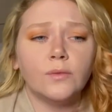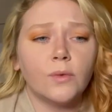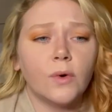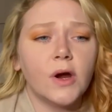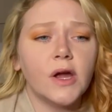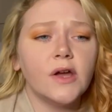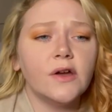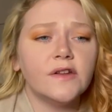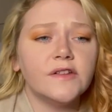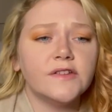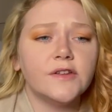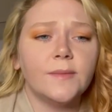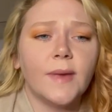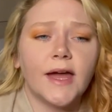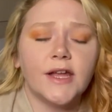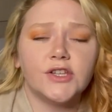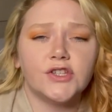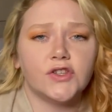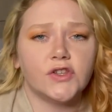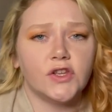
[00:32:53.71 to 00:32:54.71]
Roy also
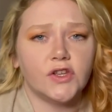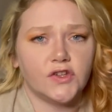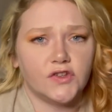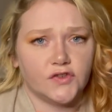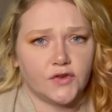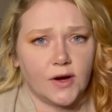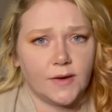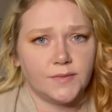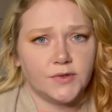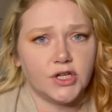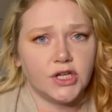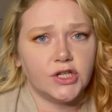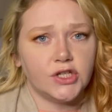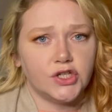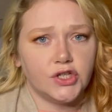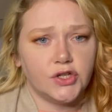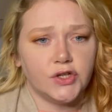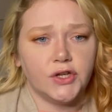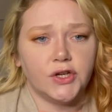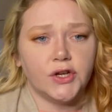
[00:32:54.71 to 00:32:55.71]
matched the description
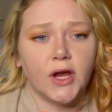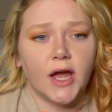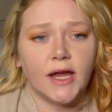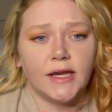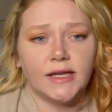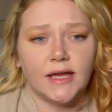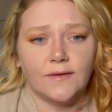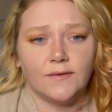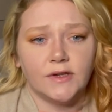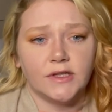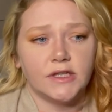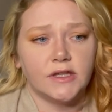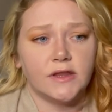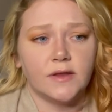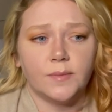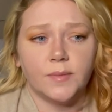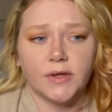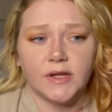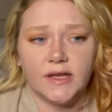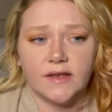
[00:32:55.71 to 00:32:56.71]
Junior had given to the
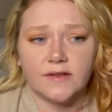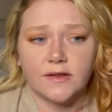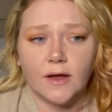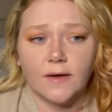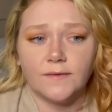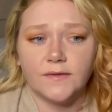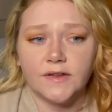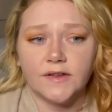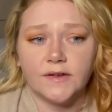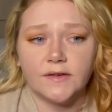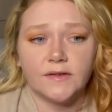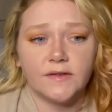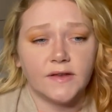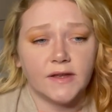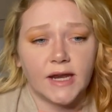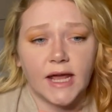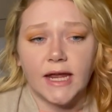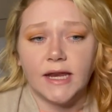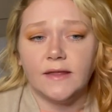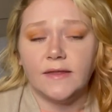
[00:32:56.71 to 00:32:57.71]
police officers the
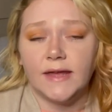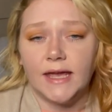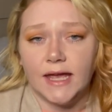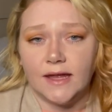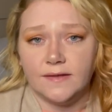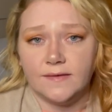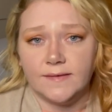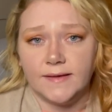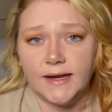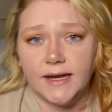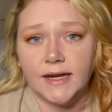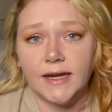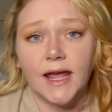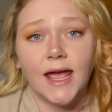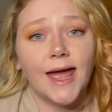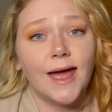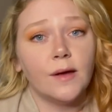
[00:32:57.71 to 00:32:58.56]
night of the incident